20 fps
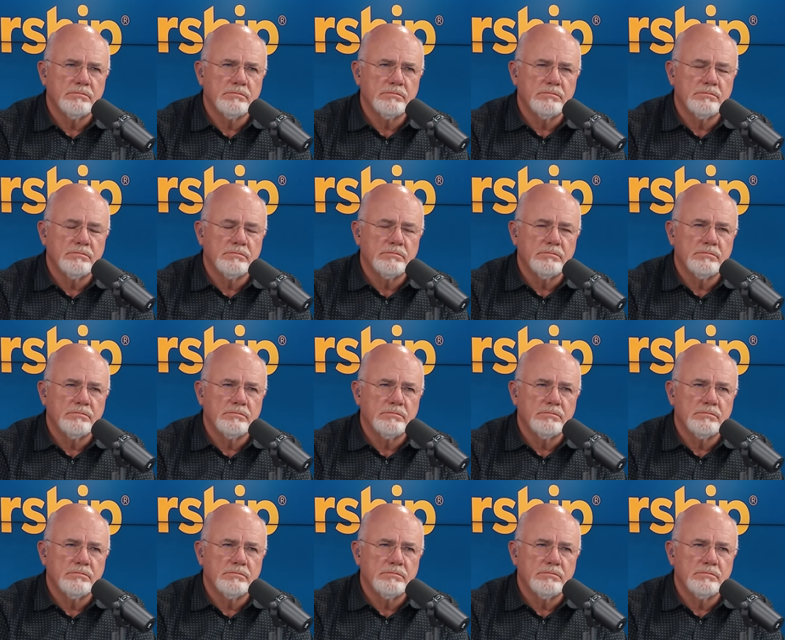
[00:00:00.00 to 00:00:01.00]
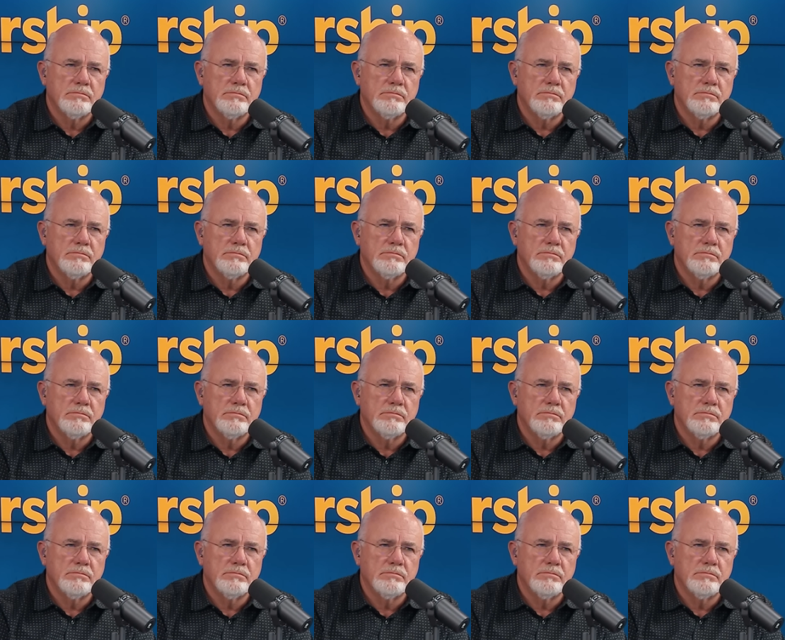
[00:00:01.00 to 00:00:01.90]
No one is speaking in this clip.